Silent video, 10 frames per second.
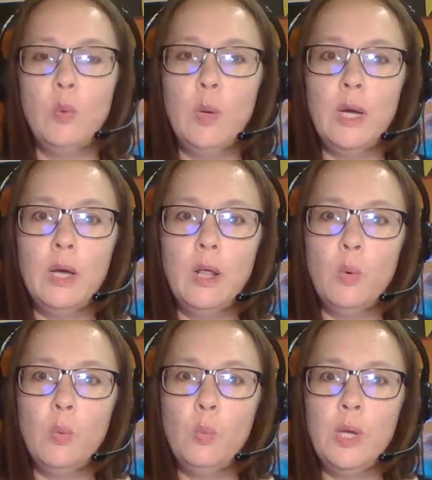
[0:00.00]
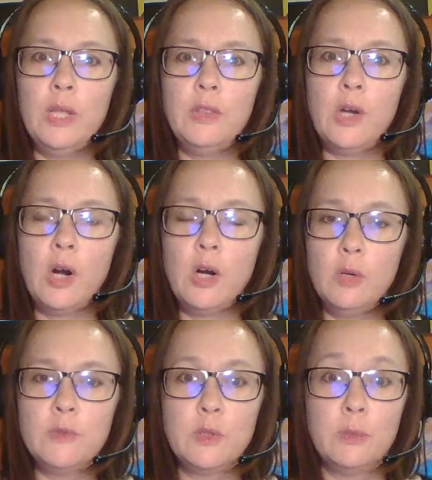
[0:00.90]
Well, with our
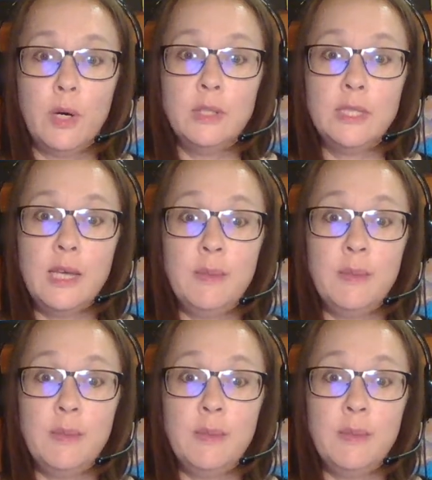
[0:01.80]
homeschool park day,